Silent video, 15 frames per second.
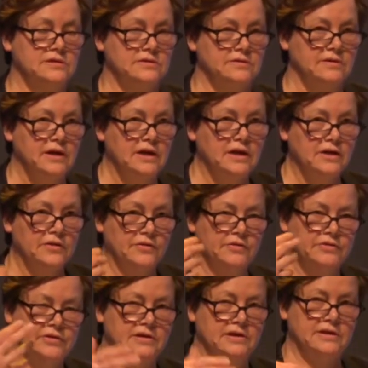So they're
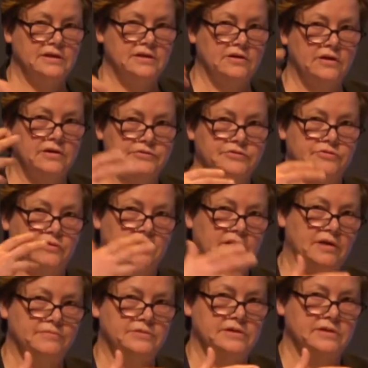looking at cultural
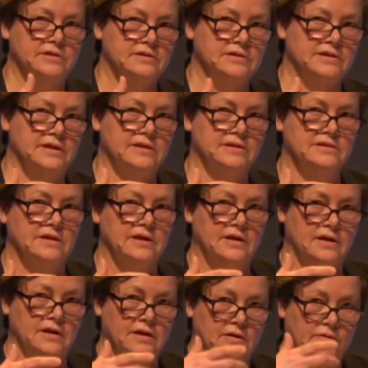objects as
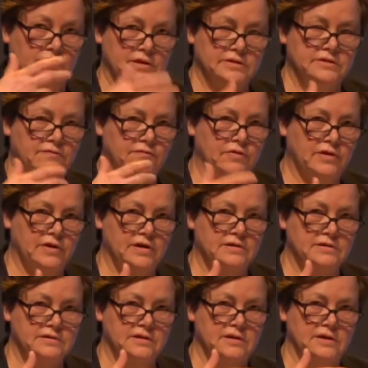
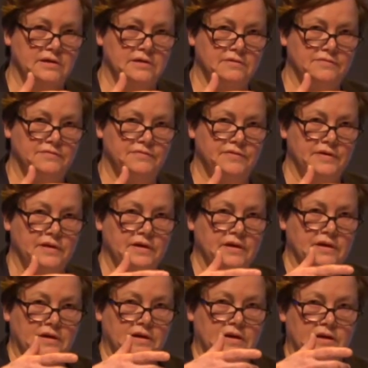reservoirs of
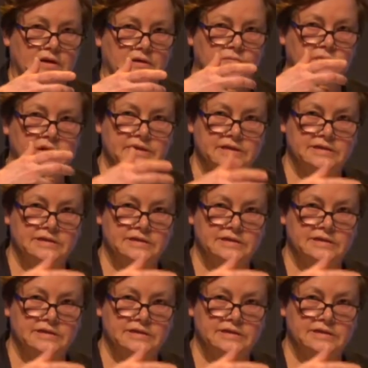uh, really